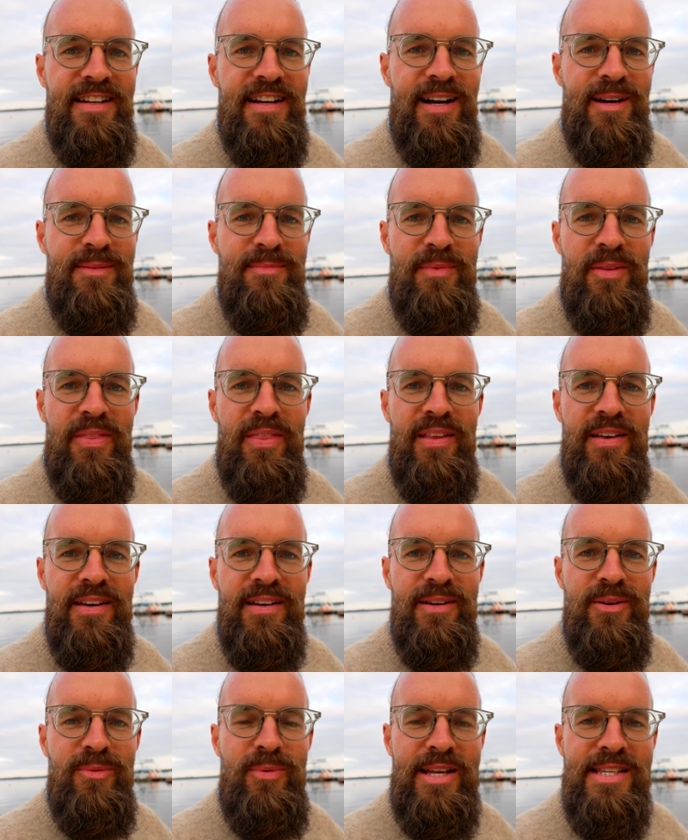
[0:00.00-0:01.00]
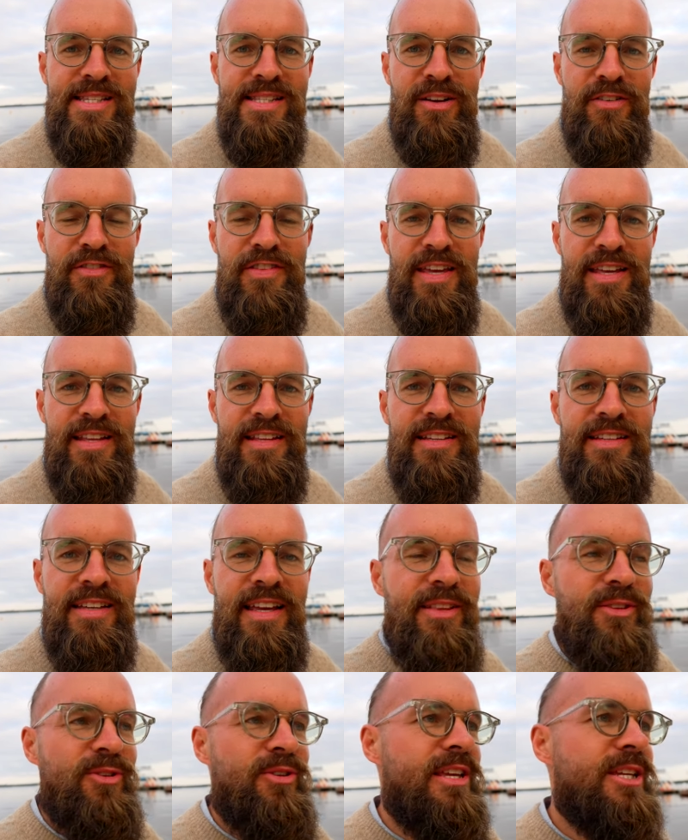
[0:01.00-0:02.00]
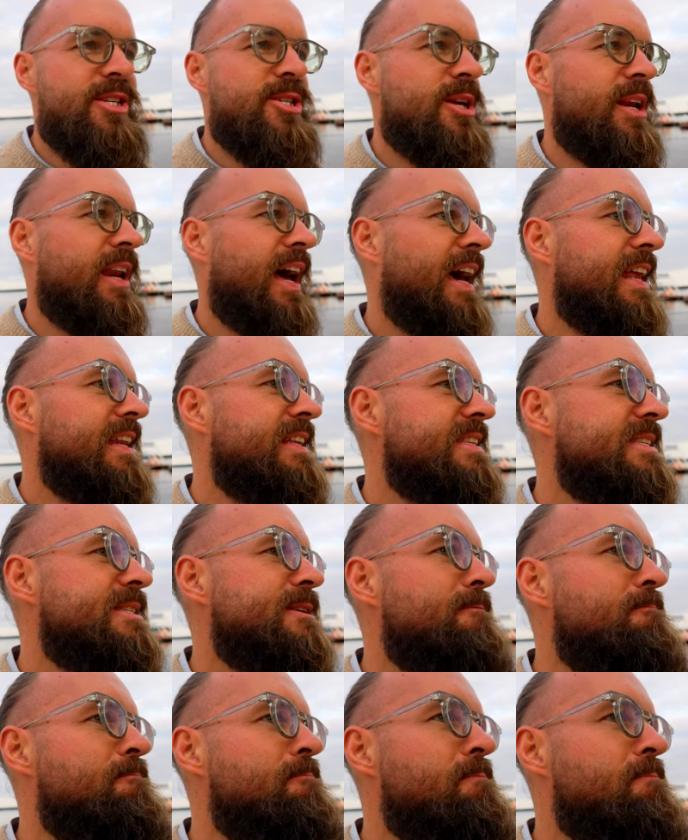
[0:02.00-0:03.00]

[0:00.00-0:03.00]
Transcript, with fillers: on the west of the Indonesian islands.